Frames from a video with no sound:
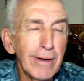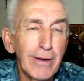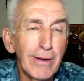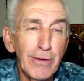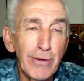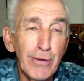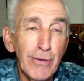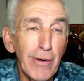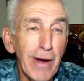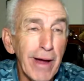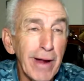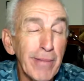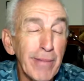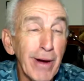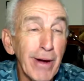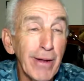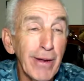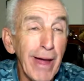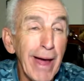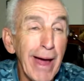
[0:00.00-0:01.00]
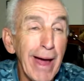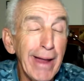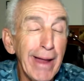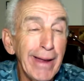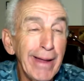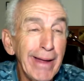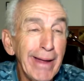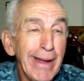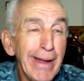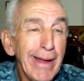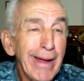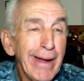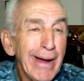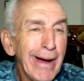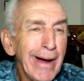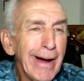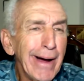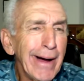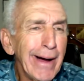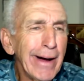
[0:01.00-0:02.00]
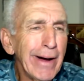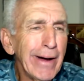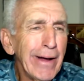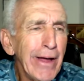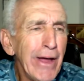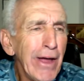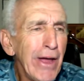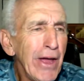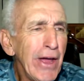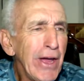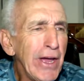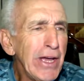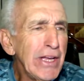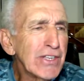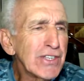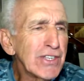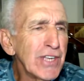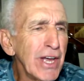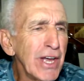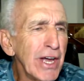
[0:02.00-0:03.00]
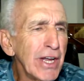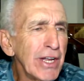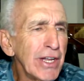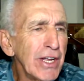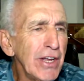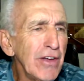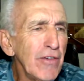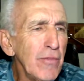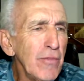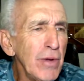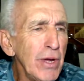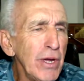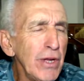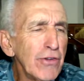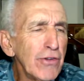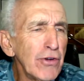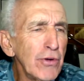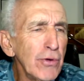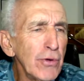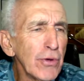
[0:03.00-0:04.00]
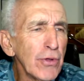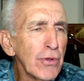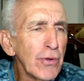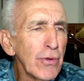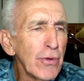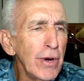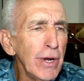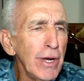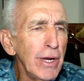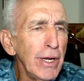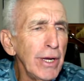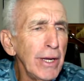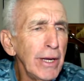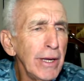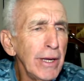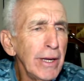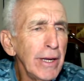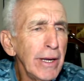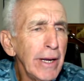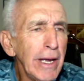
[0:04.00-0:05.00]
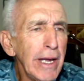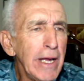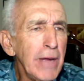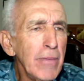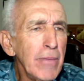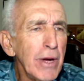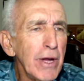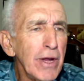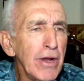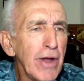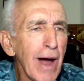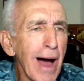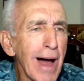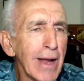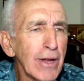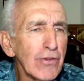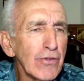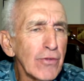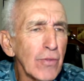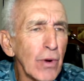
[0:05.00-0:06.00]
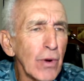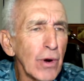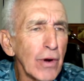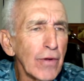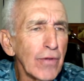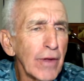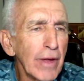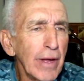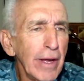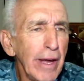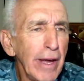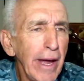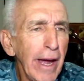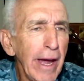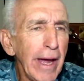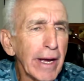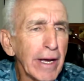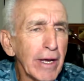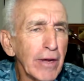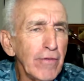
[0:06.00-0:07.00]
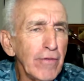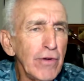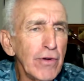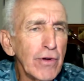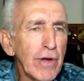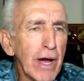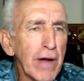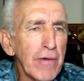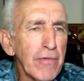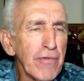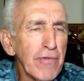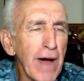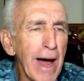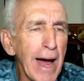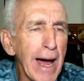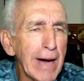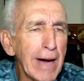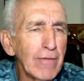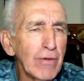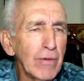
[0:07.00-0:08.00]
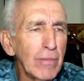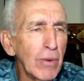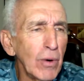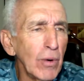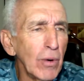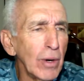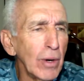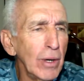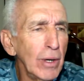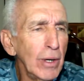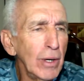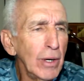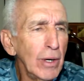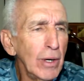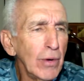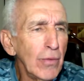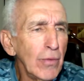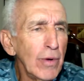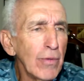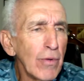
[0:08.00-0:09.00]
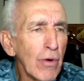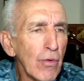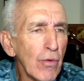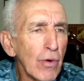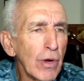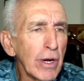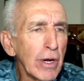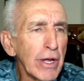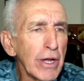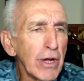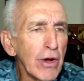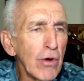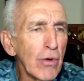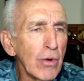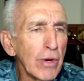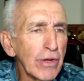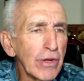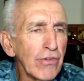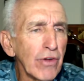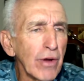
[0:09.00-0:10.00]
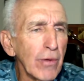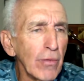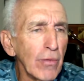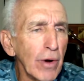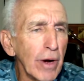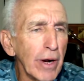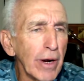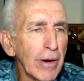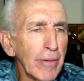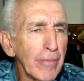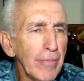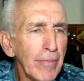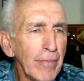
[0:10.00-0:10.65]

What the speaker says: You're right about that. He said, give me 2 or 3. He meant dollars worth. Heck, if you got 5 or more, we were really going somewhere.